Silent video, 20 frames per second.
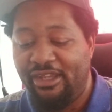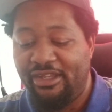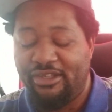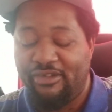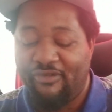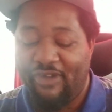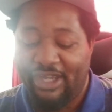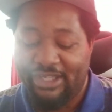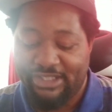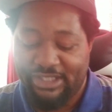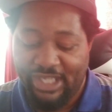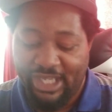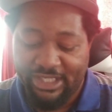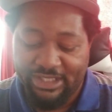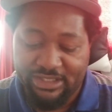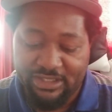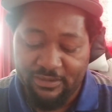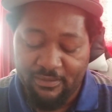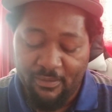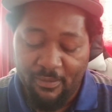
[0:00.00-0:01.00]
device
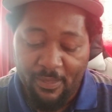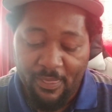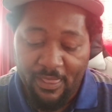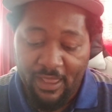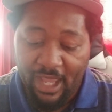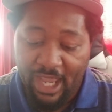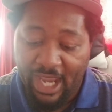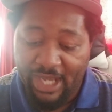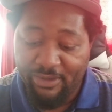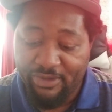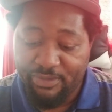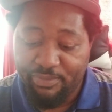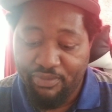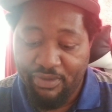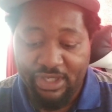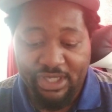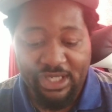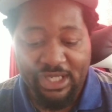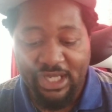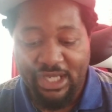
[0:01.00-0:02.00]
gets, and it was
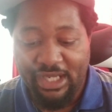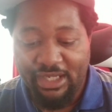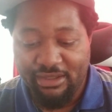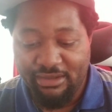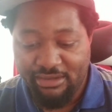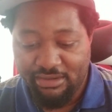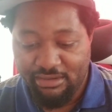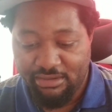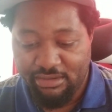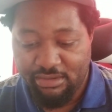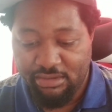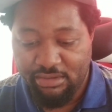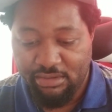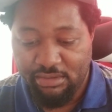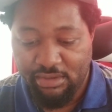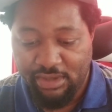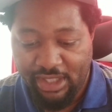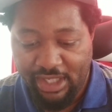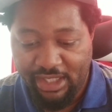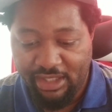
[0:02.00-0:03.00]
pretty
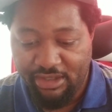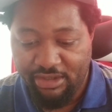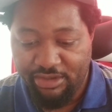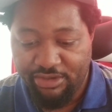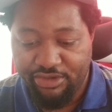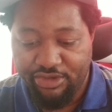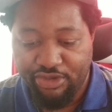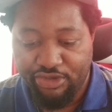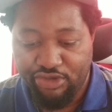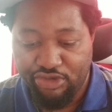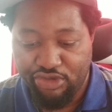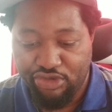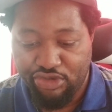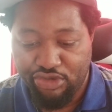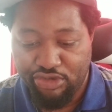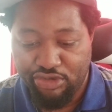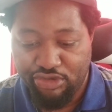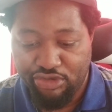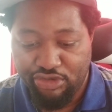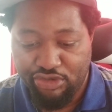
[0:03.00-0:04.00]
interesting
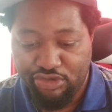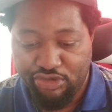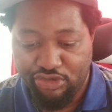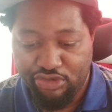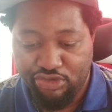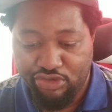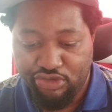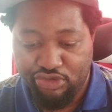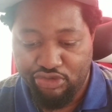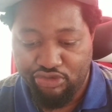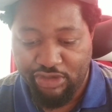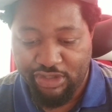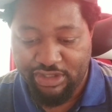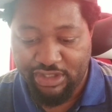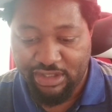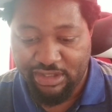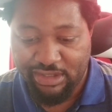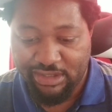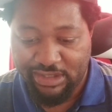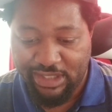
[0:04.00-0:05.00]

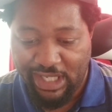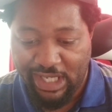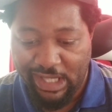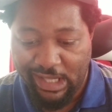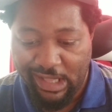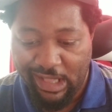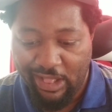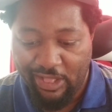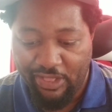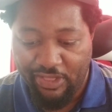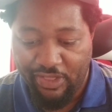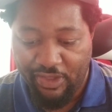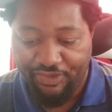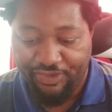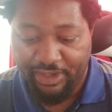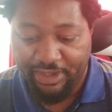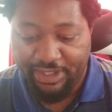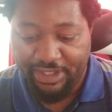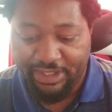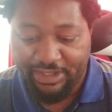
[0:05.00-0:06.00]
to say
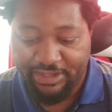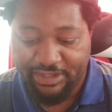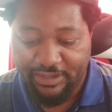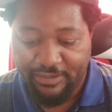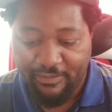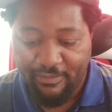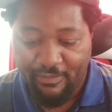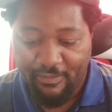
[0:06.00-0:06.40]
the least.